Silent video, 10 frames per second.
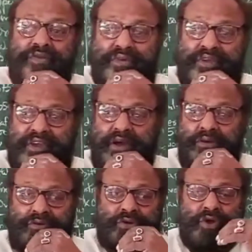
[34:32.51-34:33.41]
of
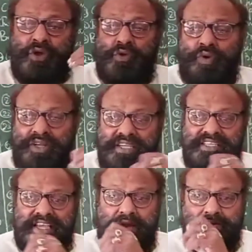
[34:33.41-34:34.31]
preparation of
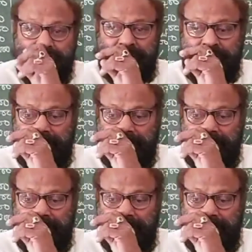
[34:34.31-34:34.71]
account.